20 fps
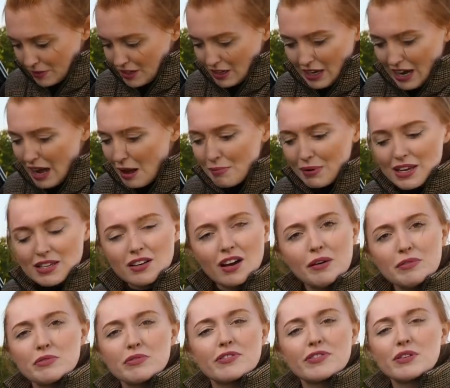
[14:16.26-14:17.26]
How many
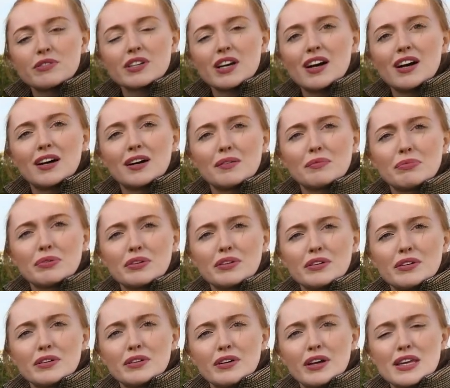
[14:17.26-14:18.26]
times have we filled it up?
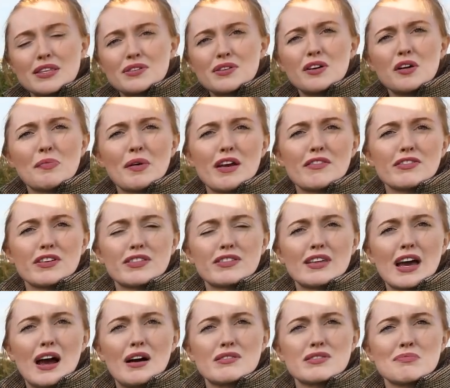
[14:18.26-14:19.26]
It's got to be over
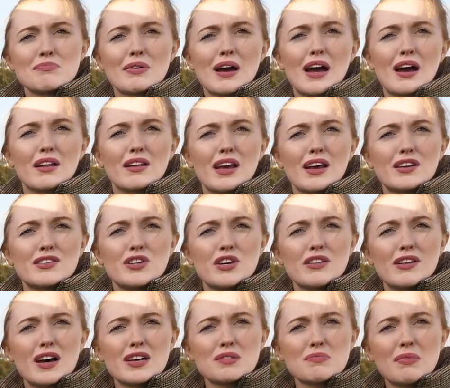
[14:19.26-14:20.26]
£1,000, like
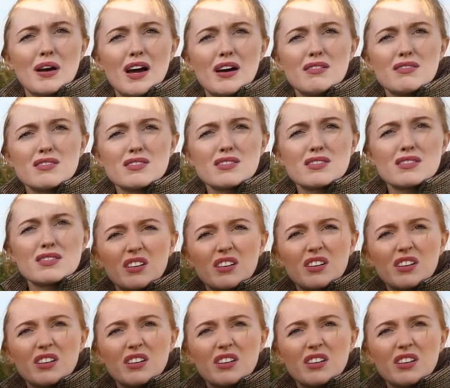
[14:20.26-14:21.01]
£2,000.